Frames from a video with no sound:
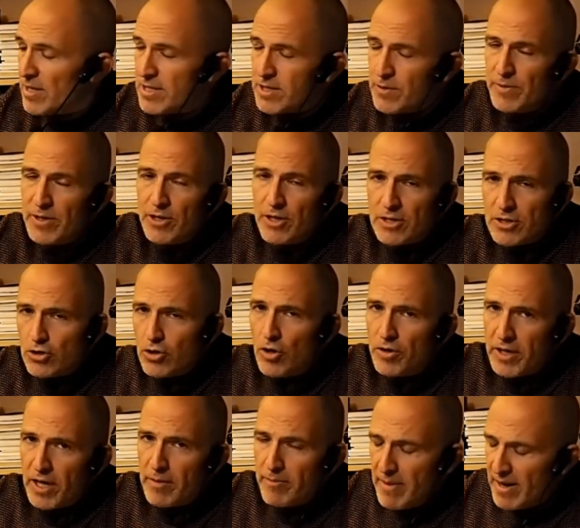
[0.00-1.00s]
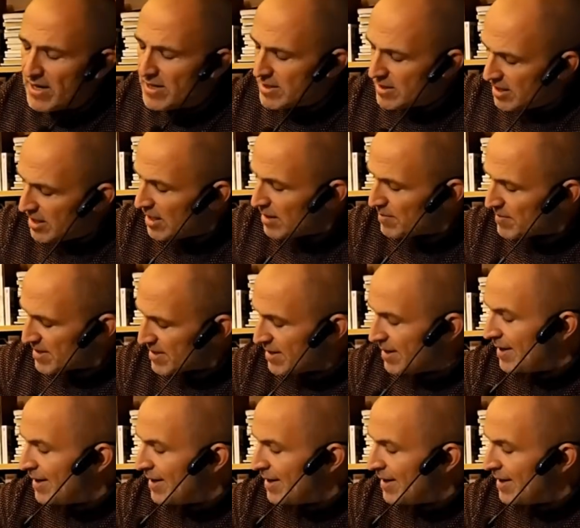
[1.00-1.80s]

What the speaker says: So we're not talking mixed teams.